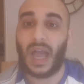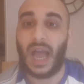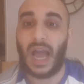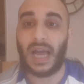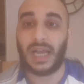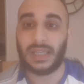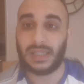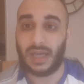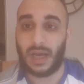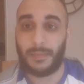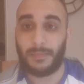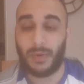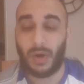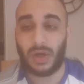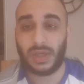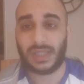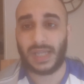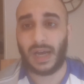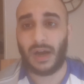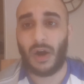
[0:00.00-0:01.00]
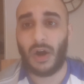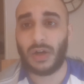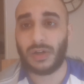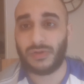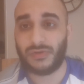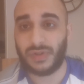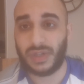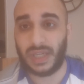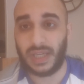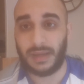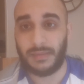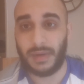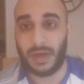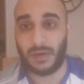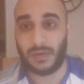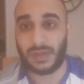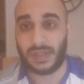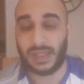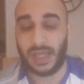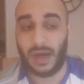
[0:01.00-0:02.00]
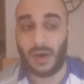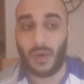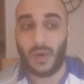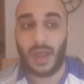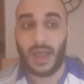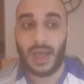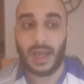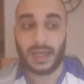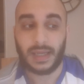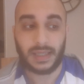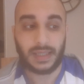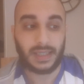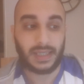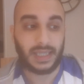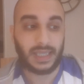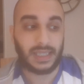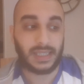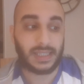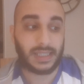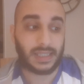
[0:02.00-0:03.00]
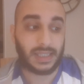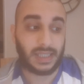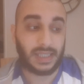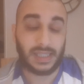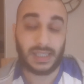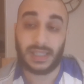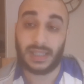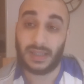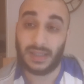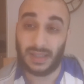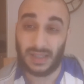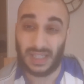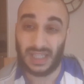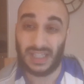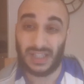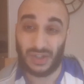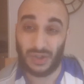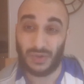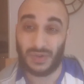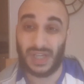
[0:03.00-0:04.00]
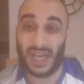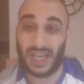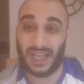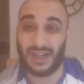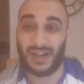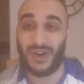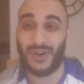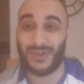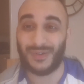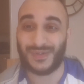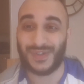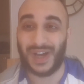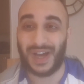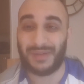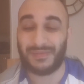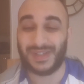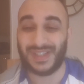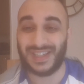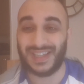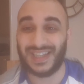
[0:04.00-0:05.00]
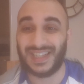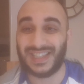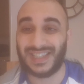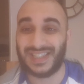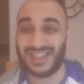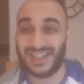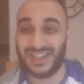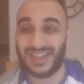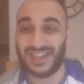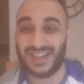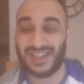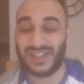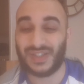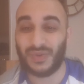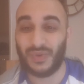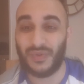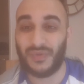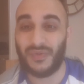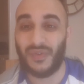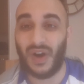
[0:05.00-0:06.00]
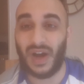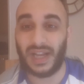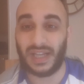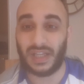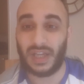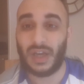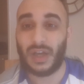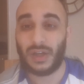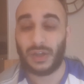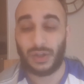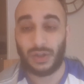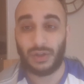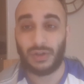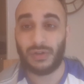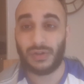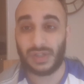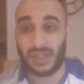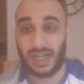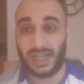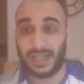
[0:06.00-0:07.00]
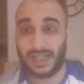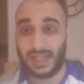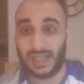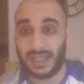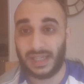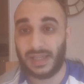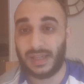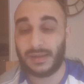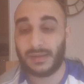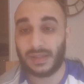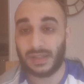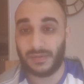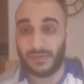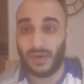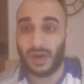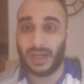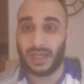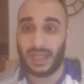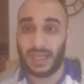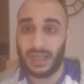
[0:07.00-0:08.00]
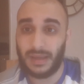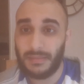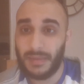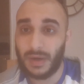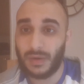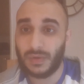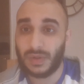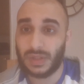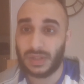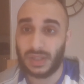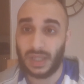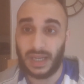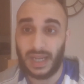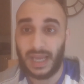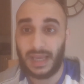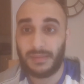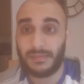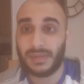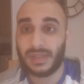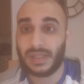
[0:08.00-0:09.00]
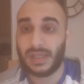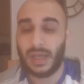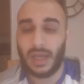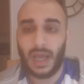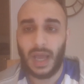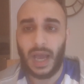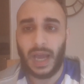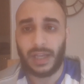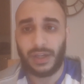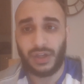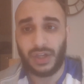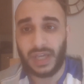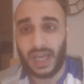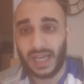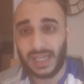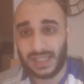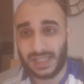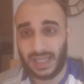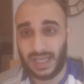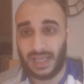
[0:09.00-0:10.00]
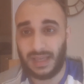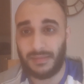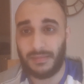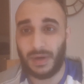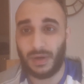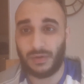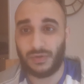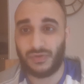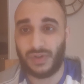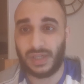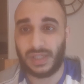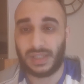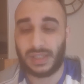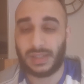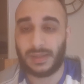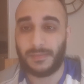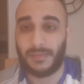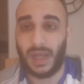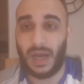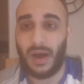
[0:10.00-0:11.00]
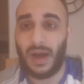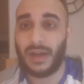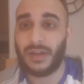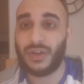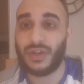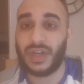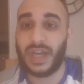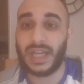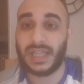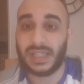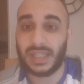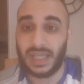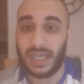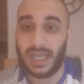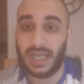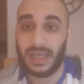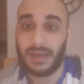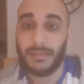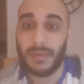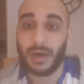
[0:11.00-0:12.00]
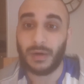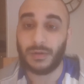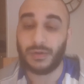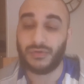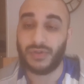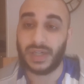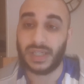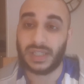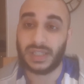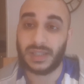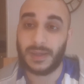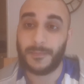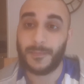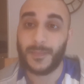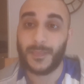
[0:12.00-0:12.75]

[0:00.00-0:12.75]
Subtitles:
and I blast out 100 emails. Now, these do take a lot of time to get to sort of find. You use LinkedIn to find the emails, the names, and you guess the email address. Now, how you guess the email address